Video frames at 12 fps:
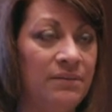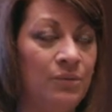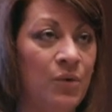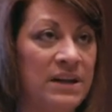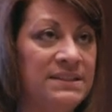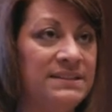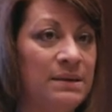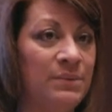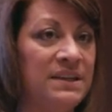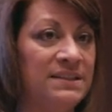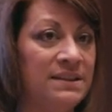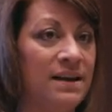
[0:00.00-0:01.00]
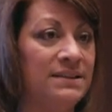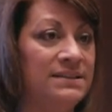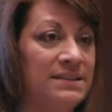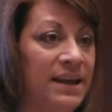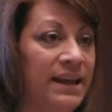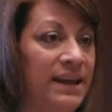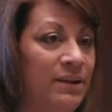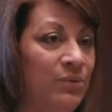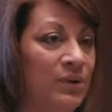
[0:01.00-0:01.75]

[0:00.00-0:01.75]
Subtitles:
once somebody's on site,